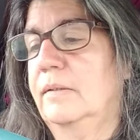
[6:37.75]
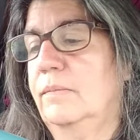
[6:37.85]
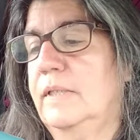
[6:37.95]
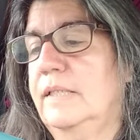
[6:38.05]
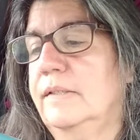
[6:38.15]

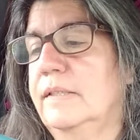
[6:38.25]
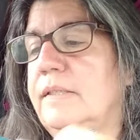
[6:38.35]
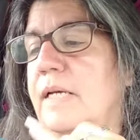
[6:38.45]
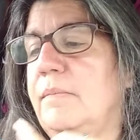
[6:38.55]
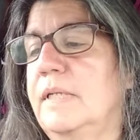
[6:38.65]
What does it
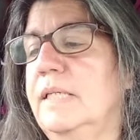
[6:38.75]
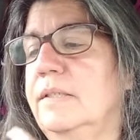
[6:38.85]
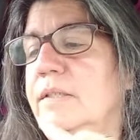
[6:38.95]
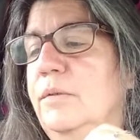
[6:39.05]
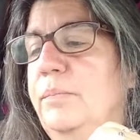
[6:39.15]
say?
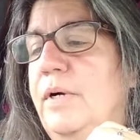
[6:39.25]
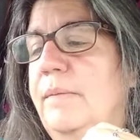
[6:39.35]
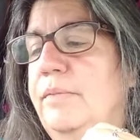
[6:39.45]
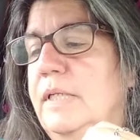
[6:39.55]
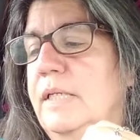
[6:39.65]
Medicinal
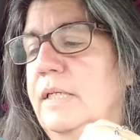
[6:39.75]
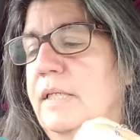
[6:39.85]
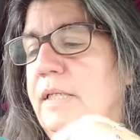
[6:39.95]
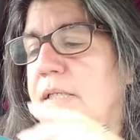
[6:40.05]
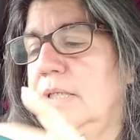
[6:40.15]

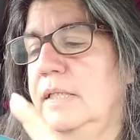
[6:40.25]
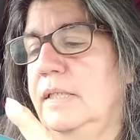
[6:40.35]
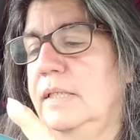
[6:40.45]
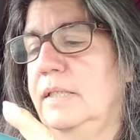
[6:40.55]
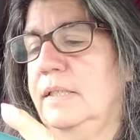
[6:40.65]

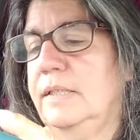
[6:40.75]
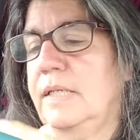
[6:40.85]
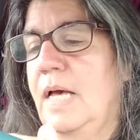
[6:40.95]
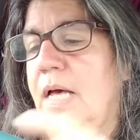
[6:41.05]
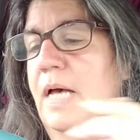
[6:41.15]
properties,
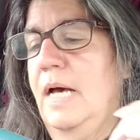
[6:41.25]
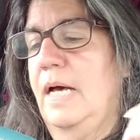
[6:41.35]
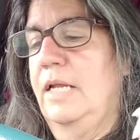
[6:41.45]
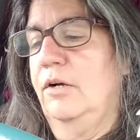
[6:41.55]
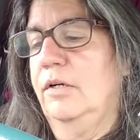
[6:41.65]

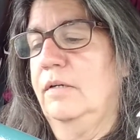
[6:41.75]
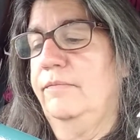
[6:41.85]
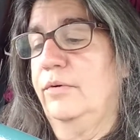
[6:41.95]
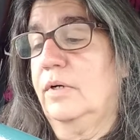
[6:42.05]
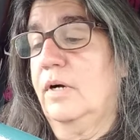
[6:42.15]
an herb
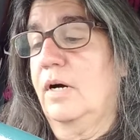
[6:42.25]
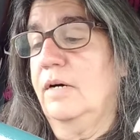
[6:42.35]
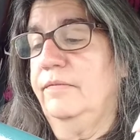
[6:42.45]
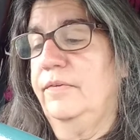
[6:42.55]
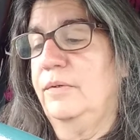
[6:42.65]
for
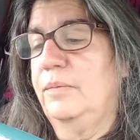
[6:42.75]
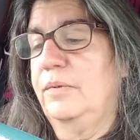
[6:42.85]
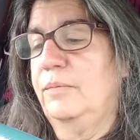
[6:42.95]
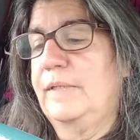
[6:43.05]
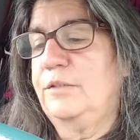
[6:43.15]
cough,
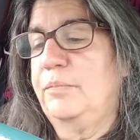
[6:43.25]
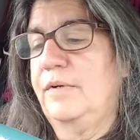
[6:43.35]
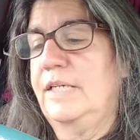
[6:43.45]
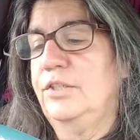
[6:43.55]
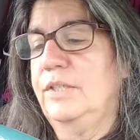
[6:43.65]

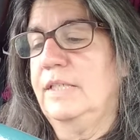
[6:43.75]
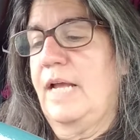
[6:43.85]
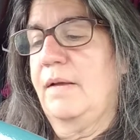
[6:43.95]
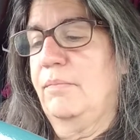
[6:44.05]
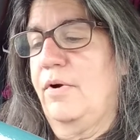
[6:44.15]
respiration,
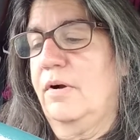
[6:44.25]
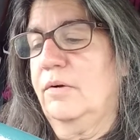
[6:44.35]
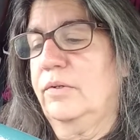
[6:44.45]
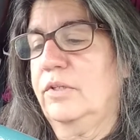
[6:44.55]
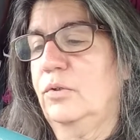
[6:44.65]
and
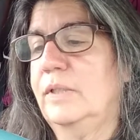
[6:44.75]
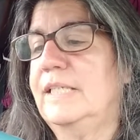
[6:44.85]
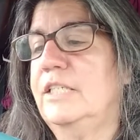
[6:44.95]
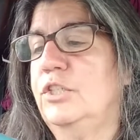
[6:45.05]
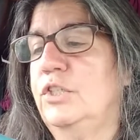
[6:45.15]
bronchial
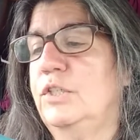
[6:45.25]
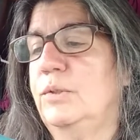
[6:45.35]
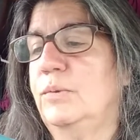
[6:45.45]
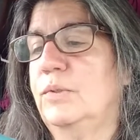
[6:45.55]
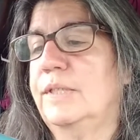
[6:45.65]

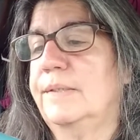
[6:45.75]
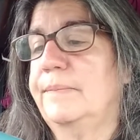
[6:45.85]
issues.